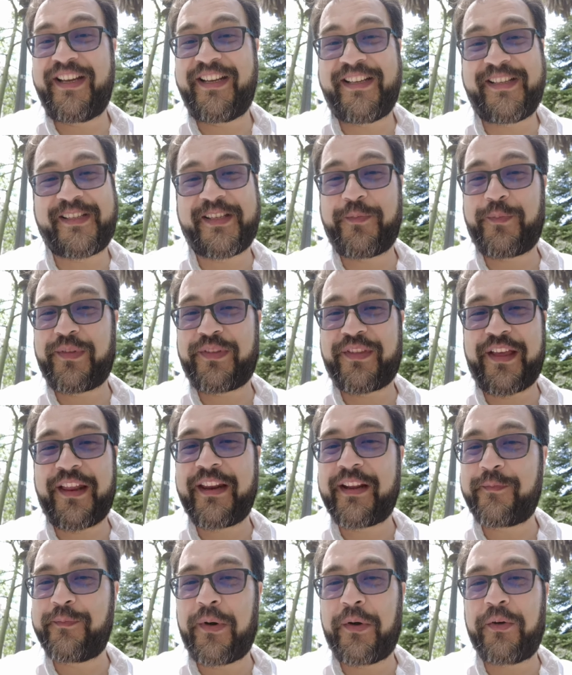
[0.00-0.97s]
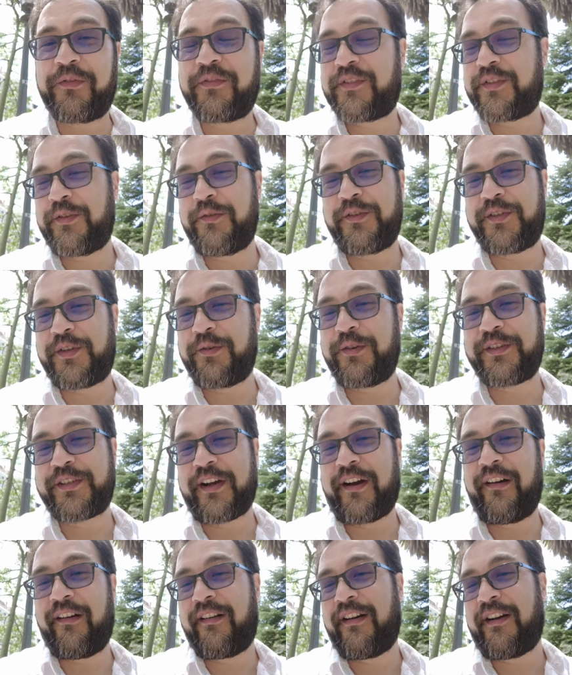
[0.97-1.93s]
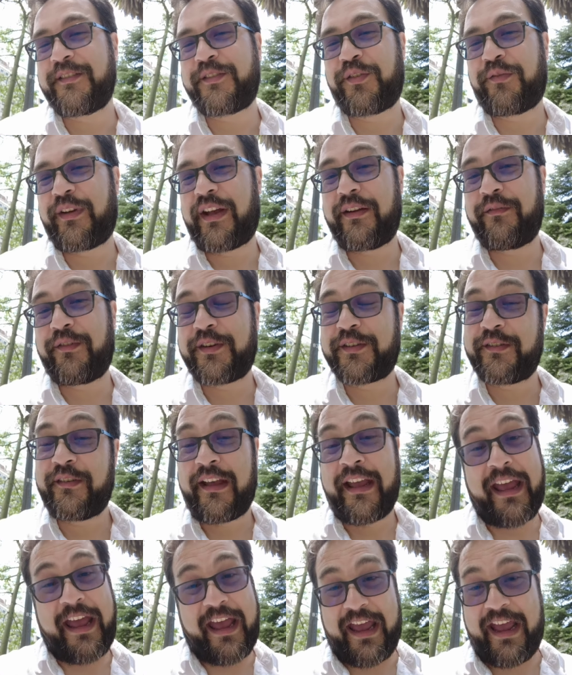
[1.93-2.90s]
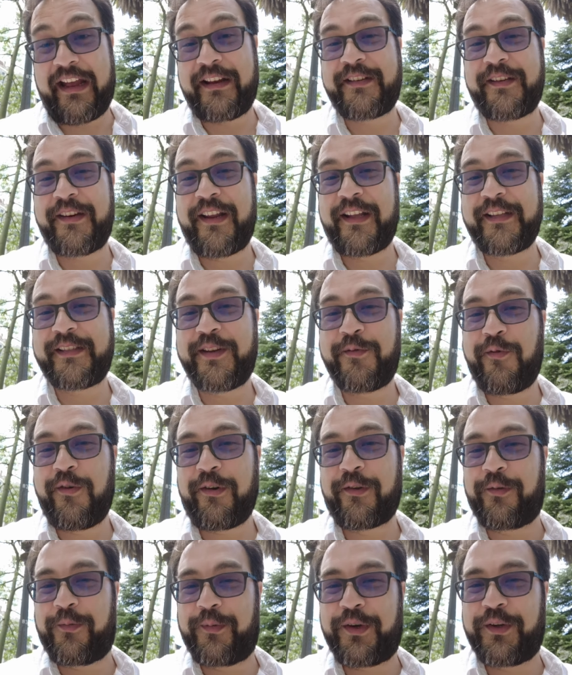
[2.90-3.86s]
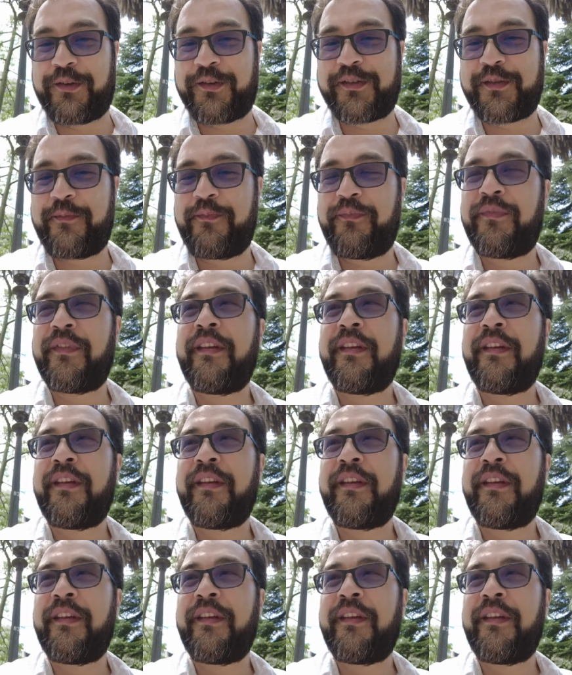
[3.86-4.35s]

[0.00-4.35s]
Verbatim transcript: sympathetic both to Jewish Holocaust survivors and to Nazi war criminals.